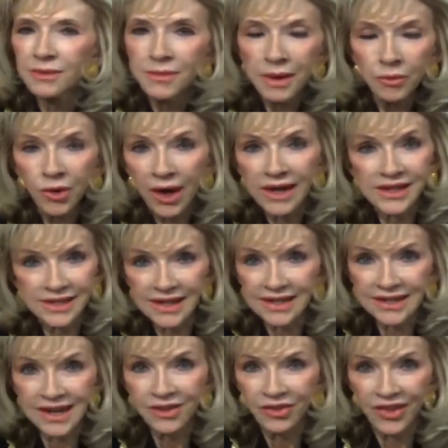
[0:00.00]
He memorized
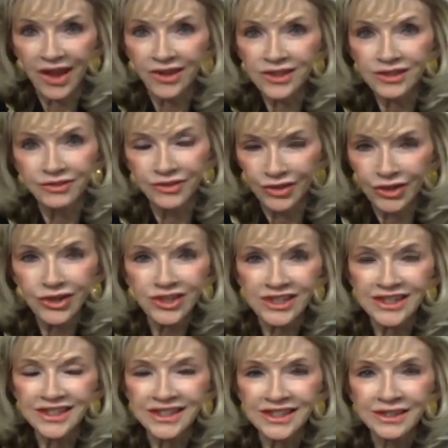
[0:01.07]
18,000
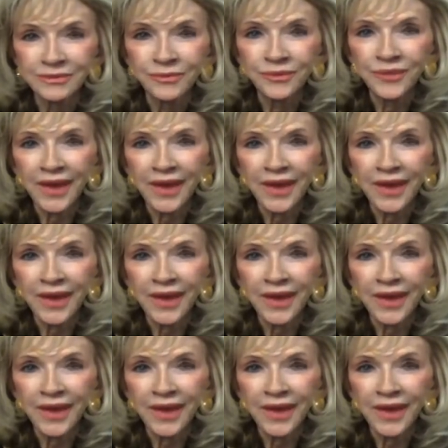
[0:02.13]
verses.